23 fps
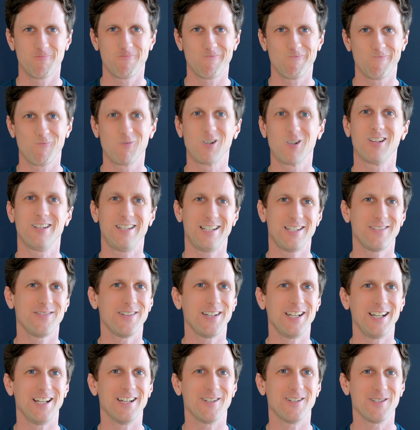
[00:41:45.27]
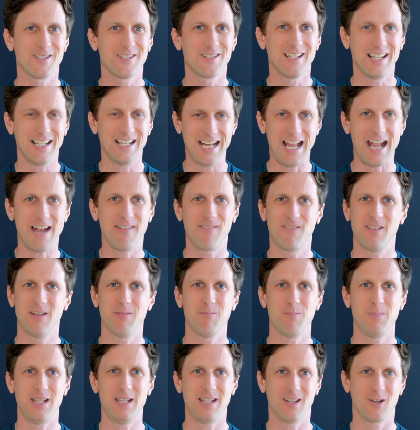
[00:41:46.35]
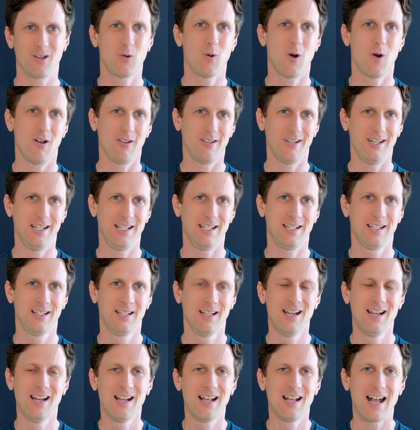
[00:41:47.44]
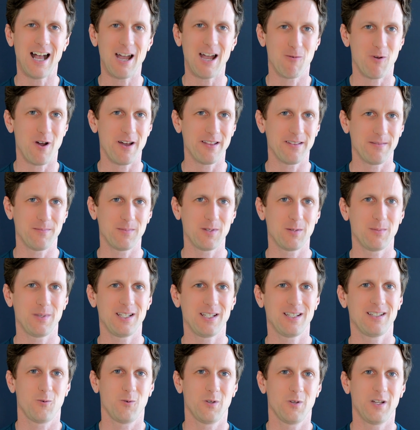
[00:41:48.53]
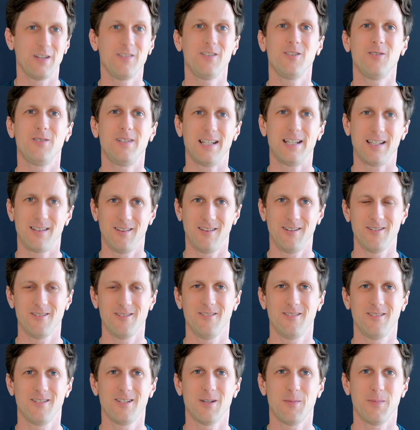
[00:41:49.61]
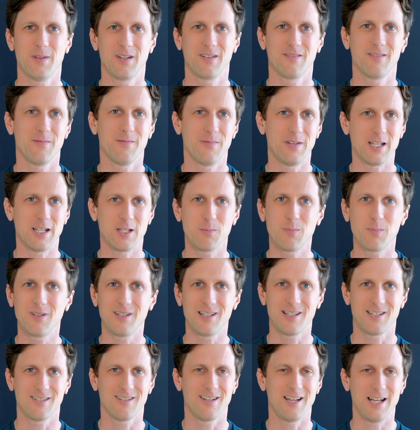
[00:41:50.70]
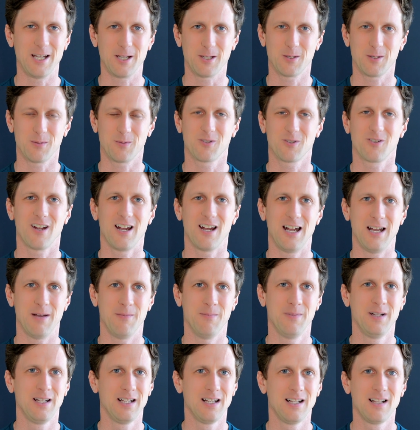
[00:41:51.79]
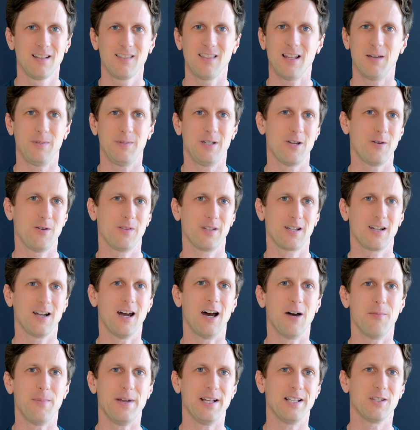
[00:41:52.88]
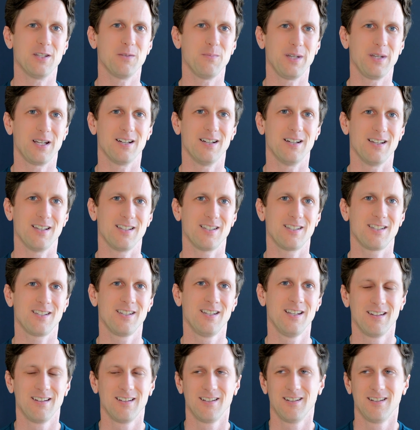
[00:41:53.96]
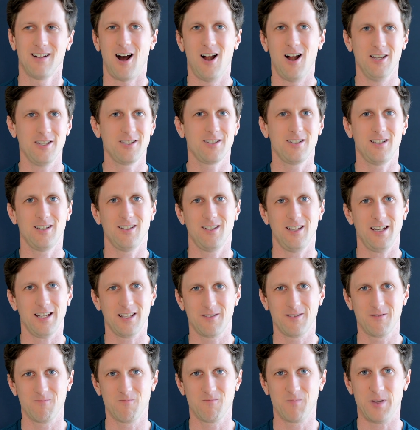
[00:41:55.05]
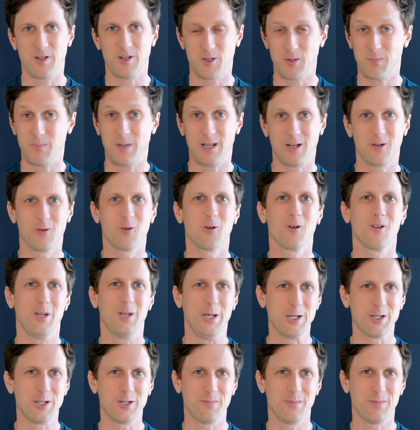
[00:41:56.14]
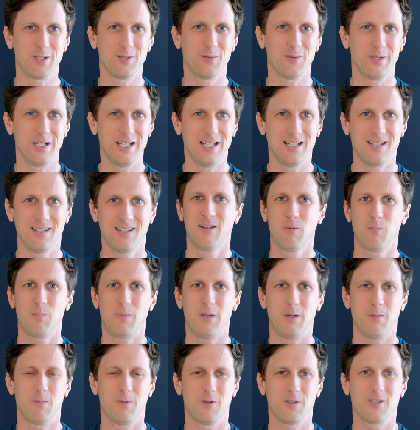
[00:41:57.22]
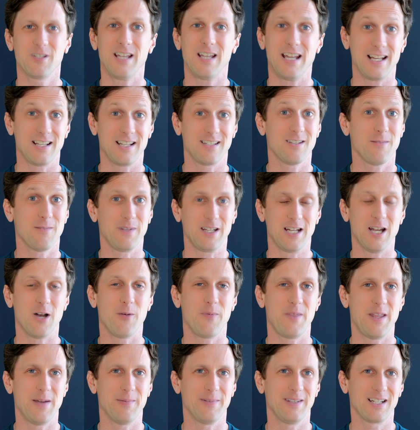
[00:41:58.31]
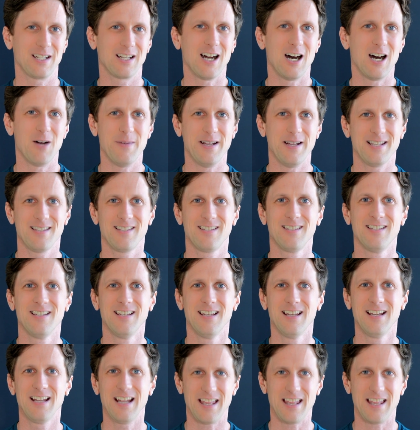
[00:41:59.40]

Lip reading: release videos and have them be the quality I want them to be. If you did learn something from this, please like, subscribe, let me know in the comments, because honestly, like there's a big correlation between people saying something helped them in the comments and